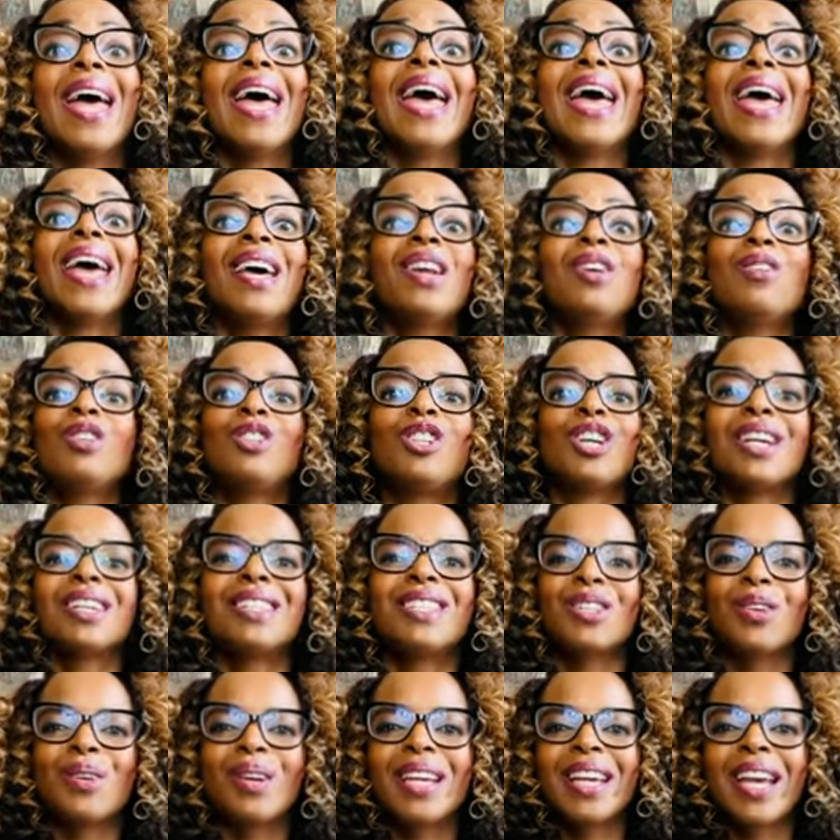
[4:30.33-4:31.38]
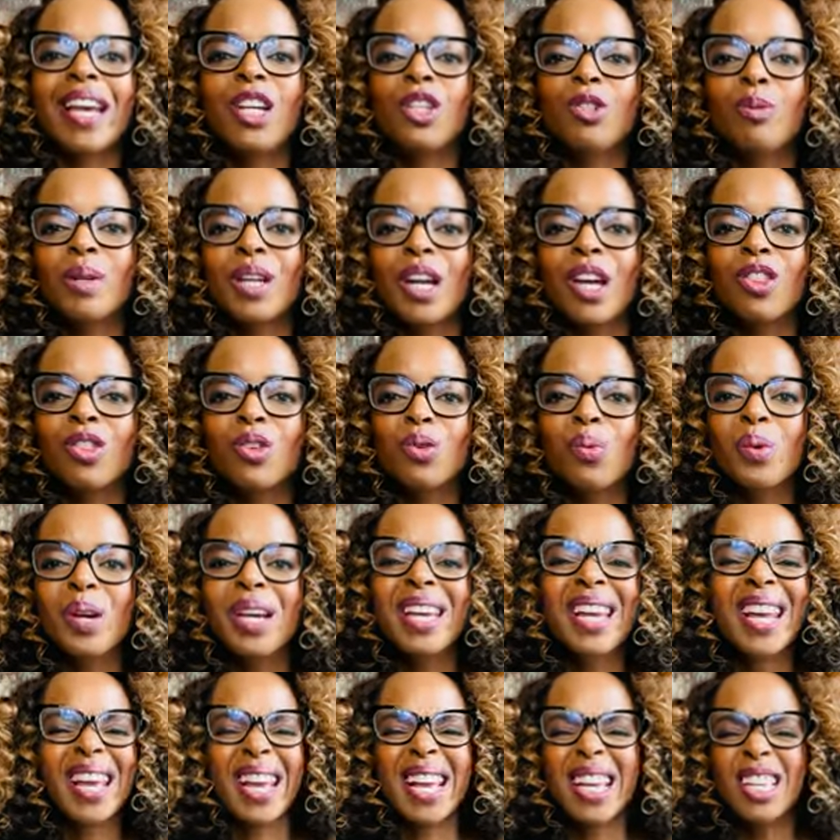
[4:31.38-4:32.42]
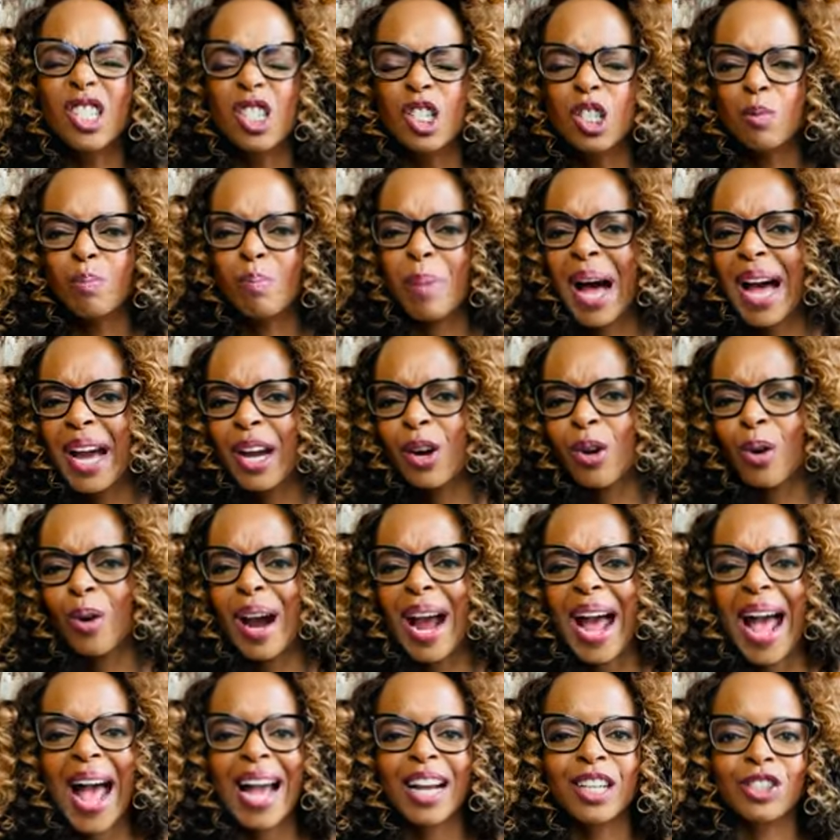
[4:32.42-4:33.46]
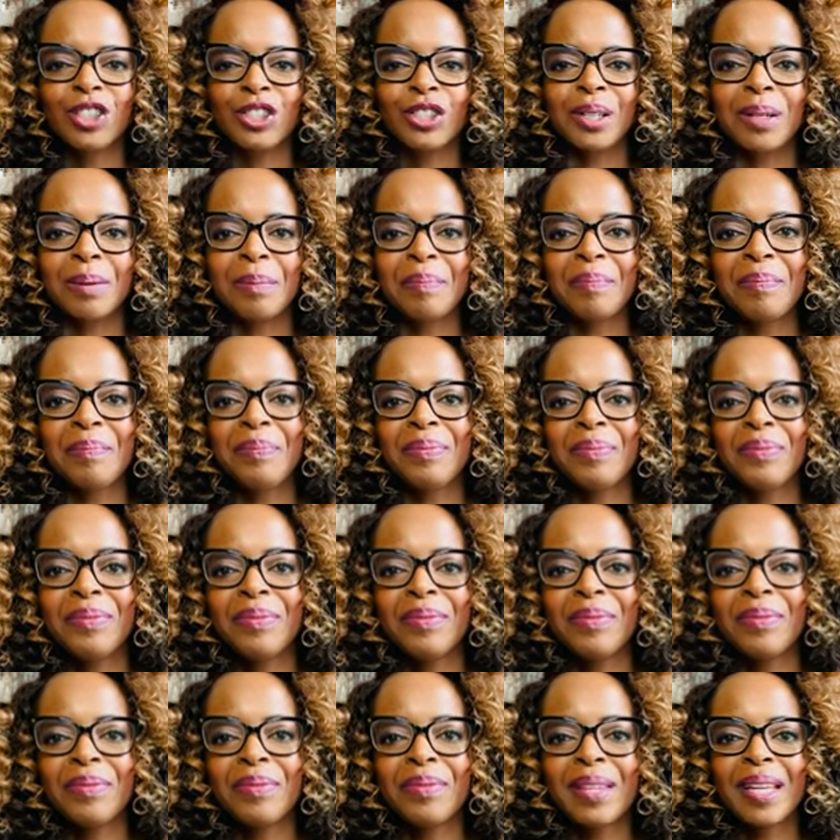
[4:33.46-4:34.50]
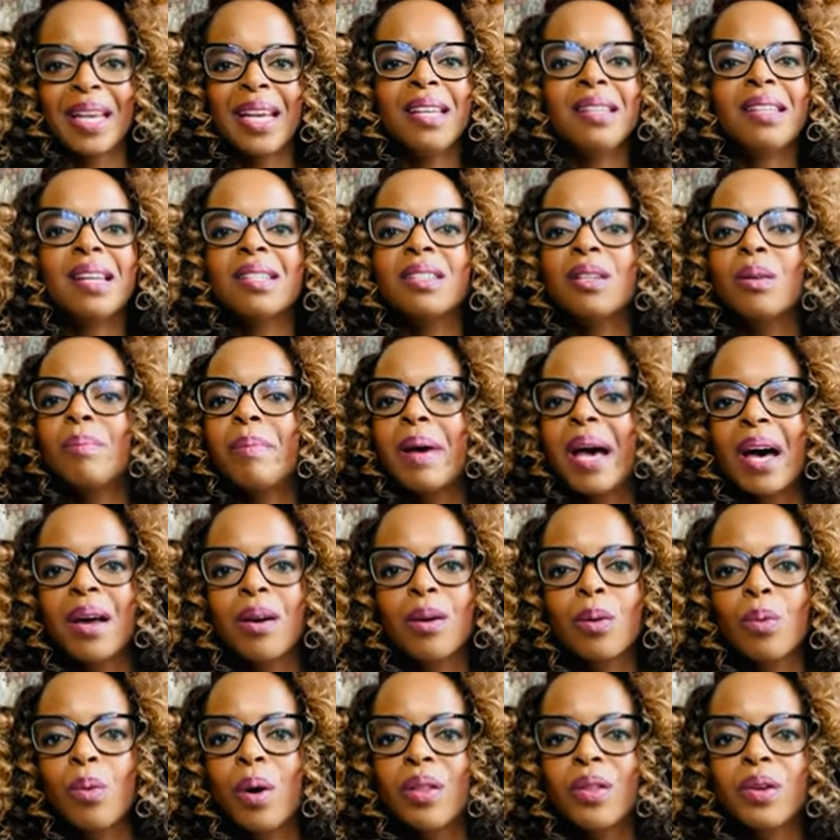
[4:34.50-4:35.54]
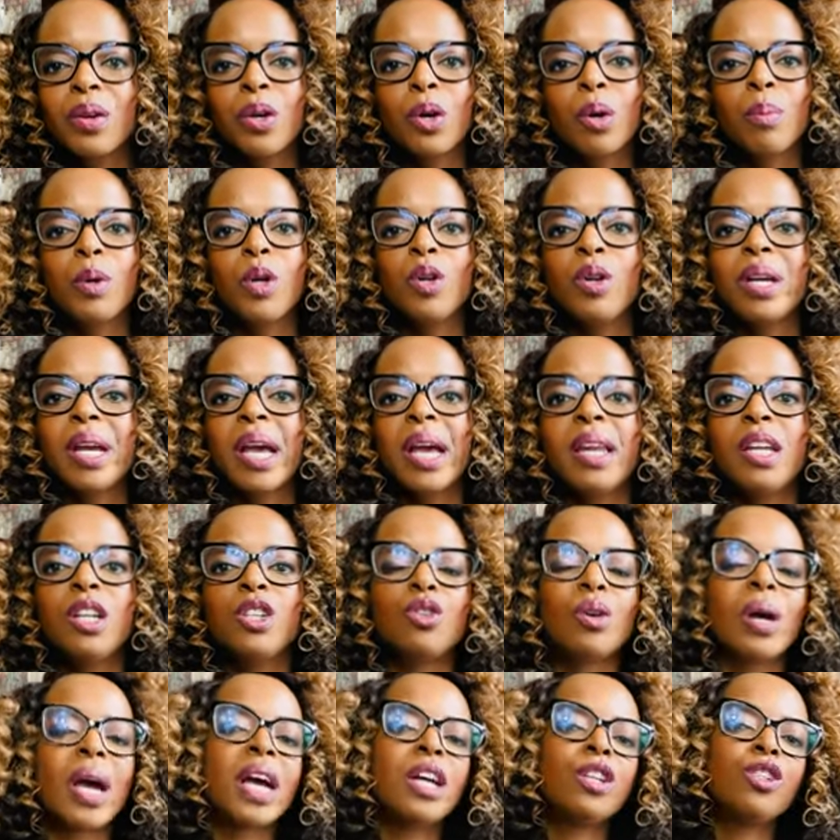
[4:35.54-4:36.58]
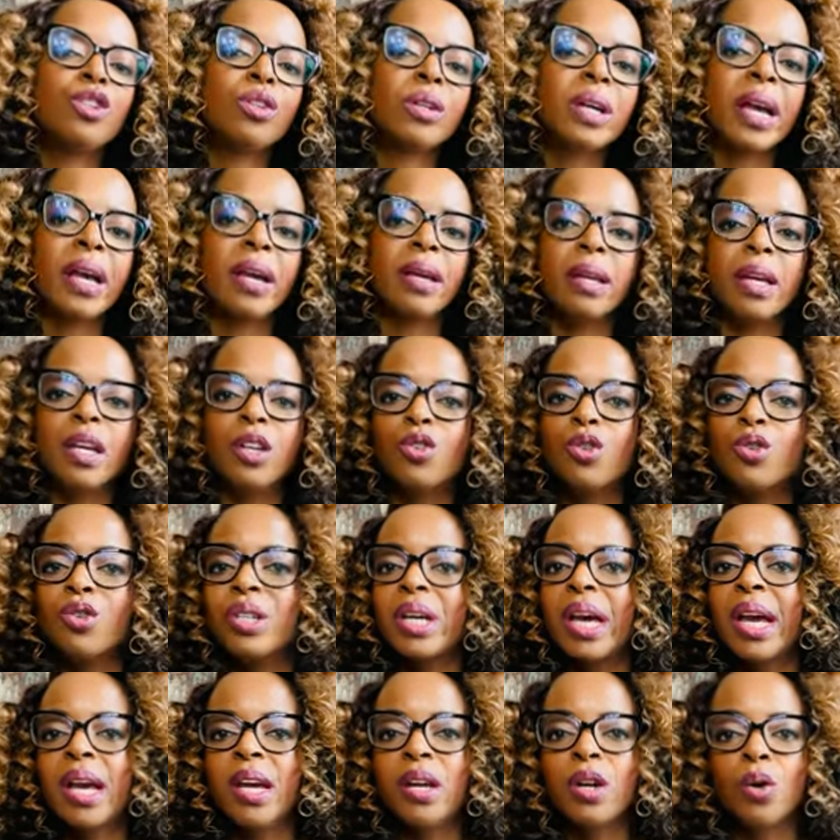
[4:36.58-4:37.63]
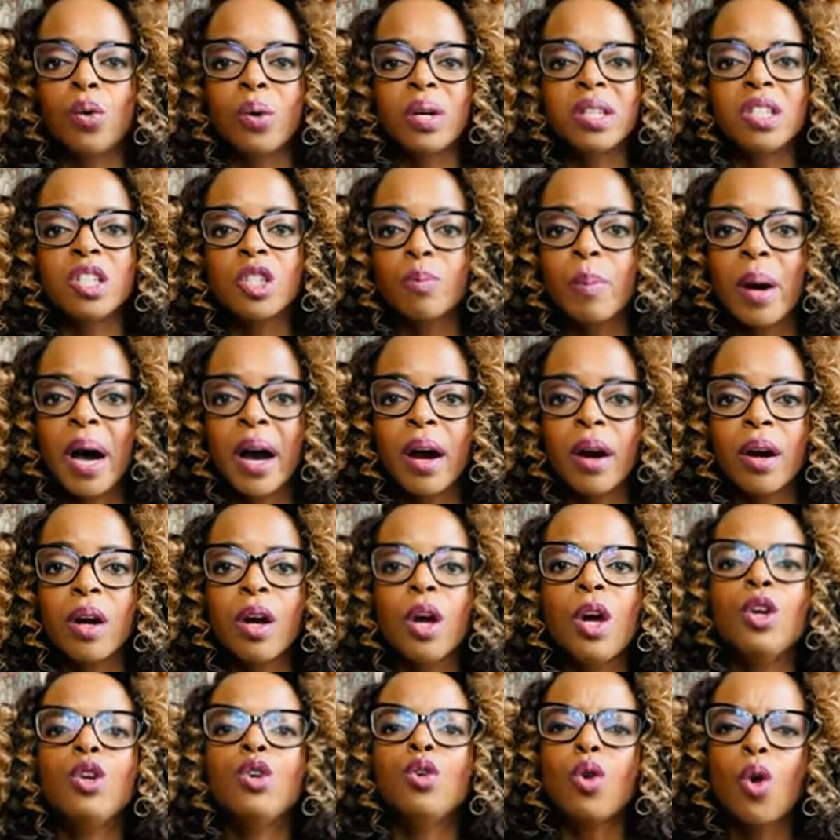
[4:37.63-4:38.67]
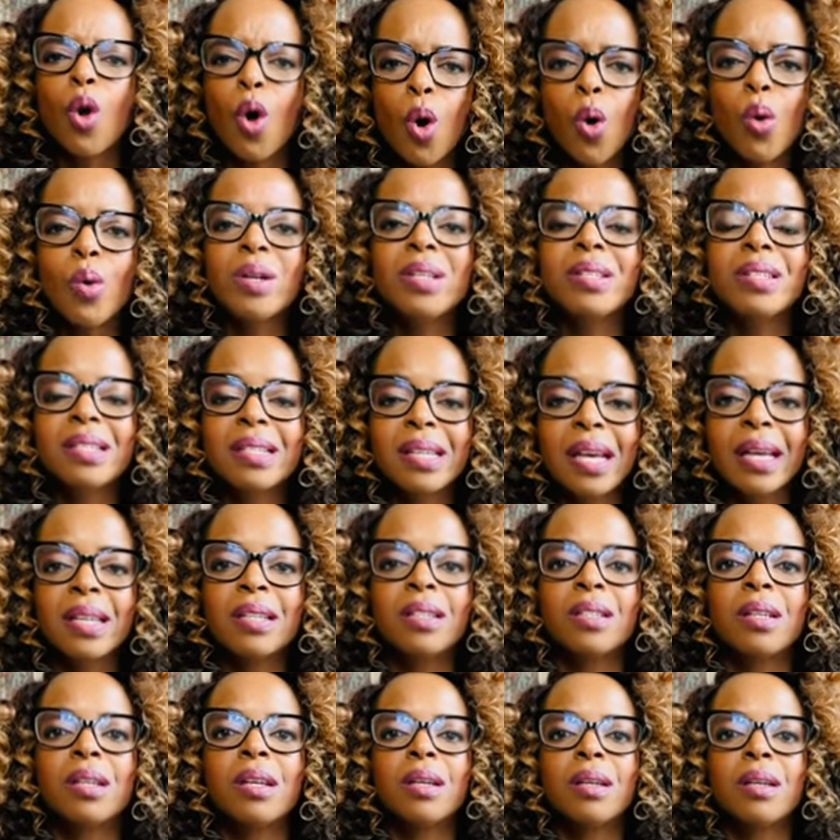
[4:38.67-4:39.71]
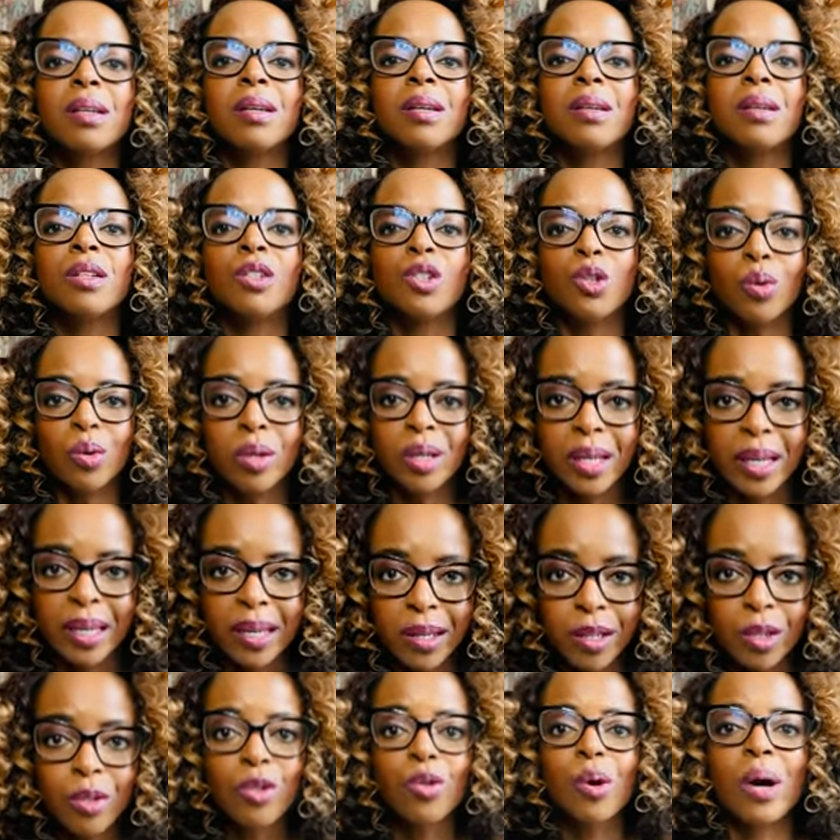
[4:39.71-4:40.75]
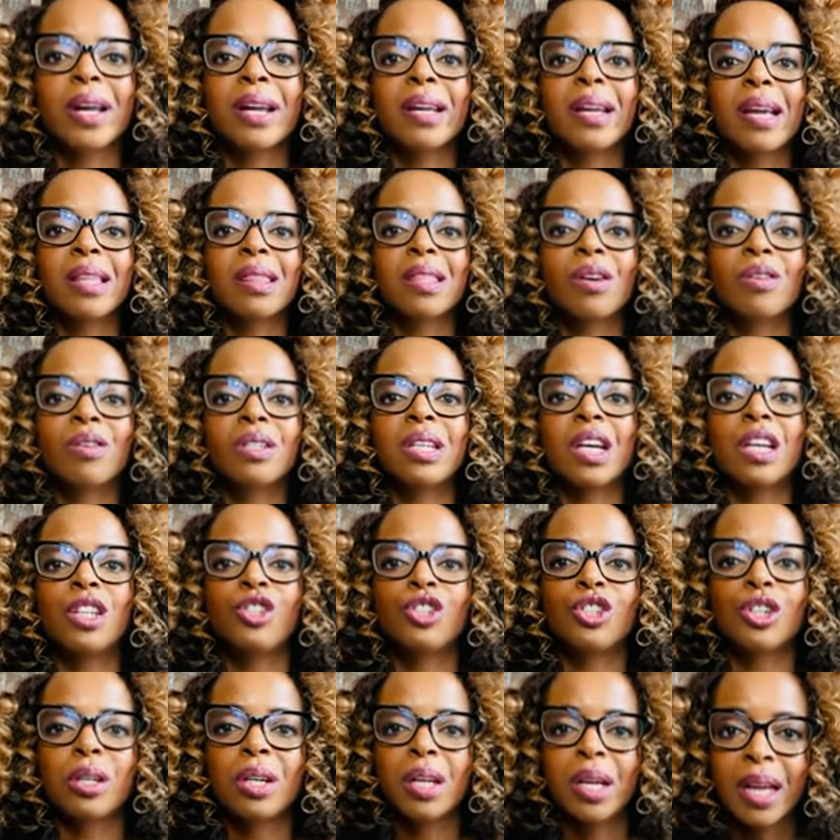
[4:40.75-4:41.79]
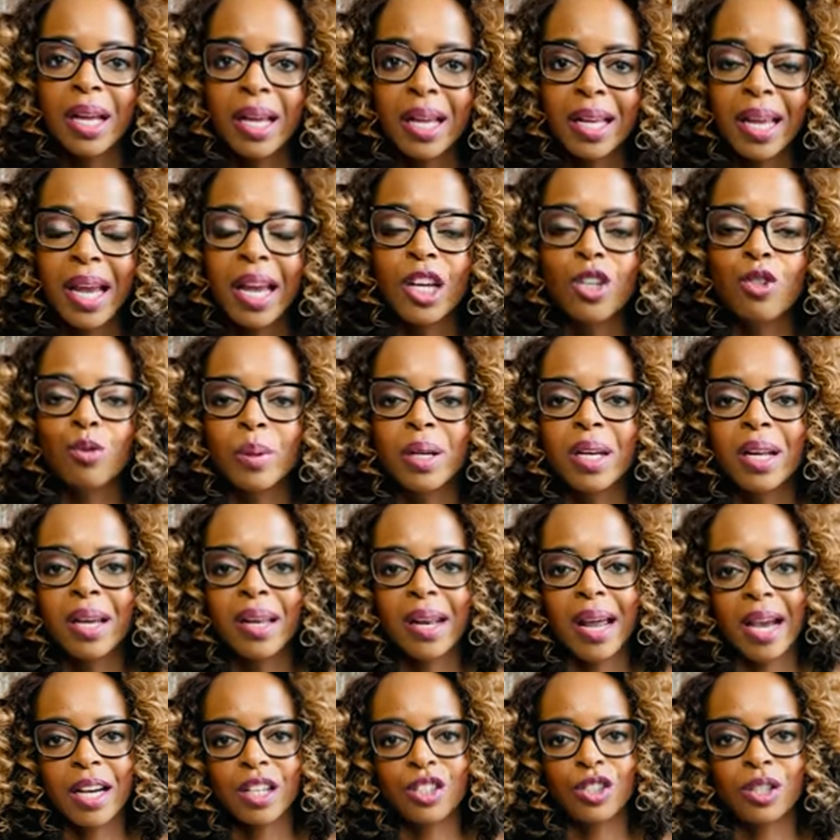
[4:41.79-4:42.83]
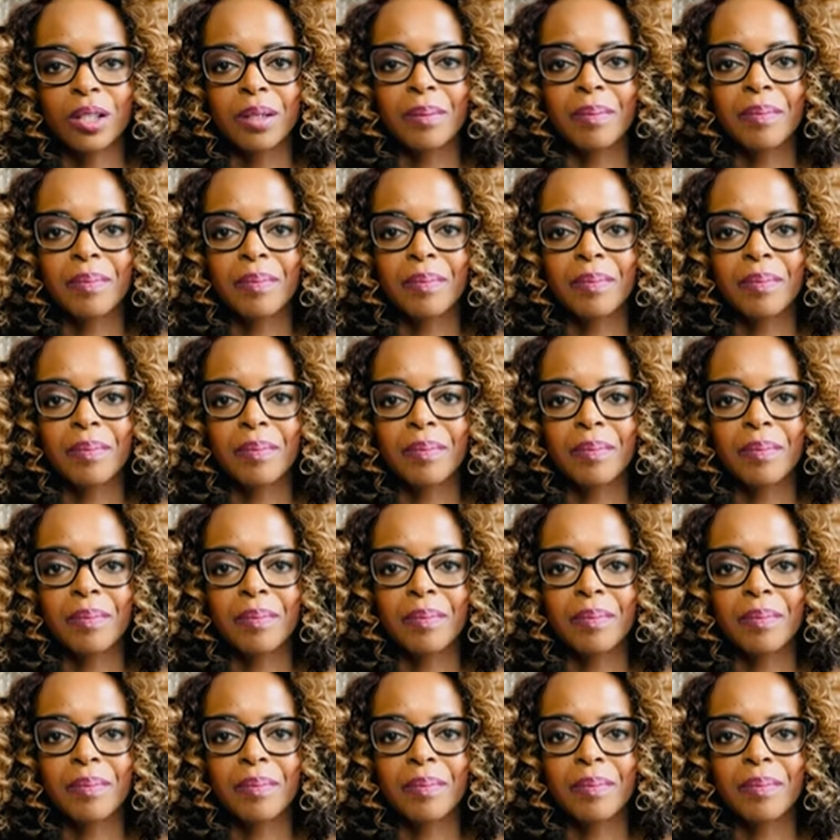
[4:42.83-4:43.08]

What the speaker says: energize their engagement, and 3, inspire action. It doesn't matter whether you're communicating to educate, entertain, or inspire. You'll always get to try to get their attention, engagement, and action.